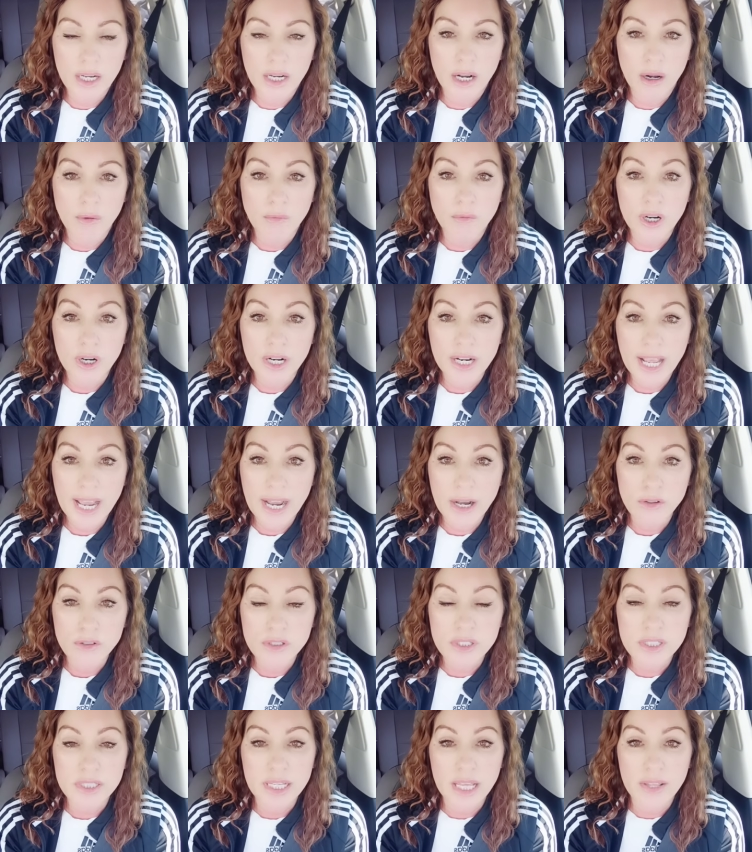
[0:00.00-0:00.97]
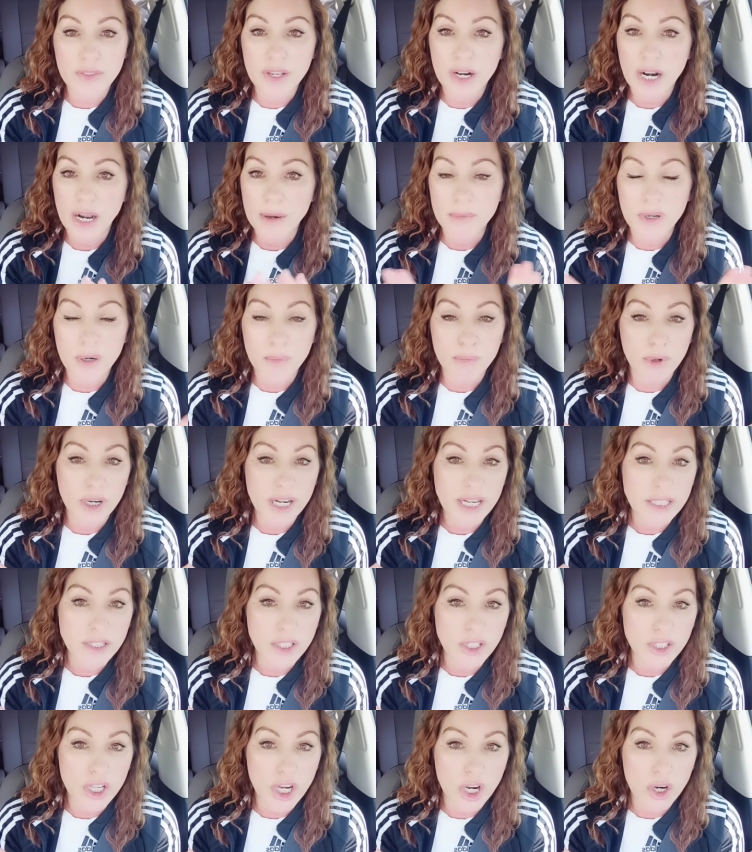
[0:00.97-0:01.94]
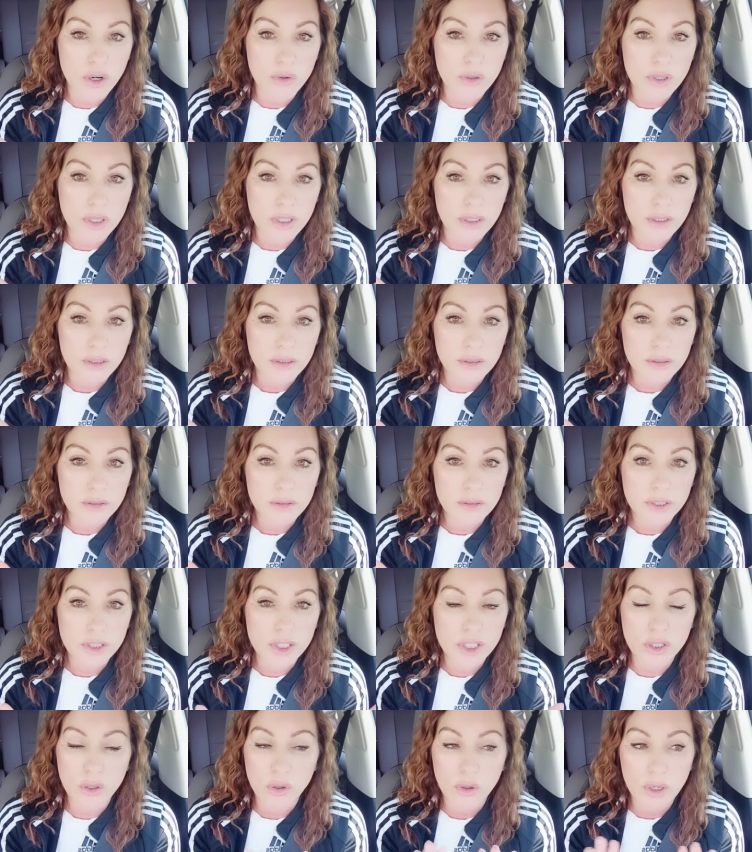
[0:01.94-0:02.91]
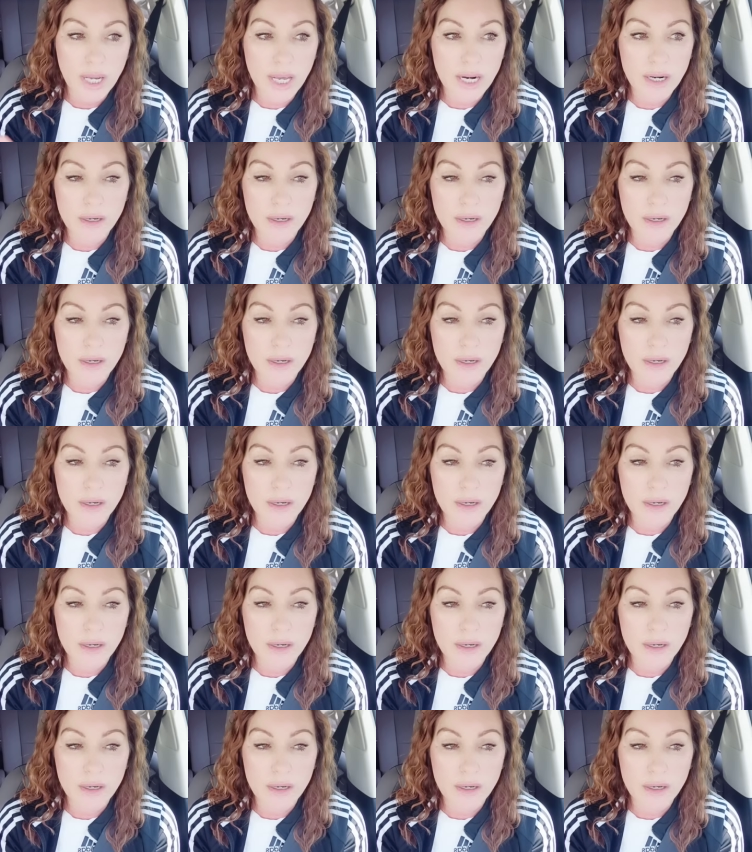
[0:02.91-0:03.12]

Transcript: We're going to renounce. And then I'm going to break the yoke.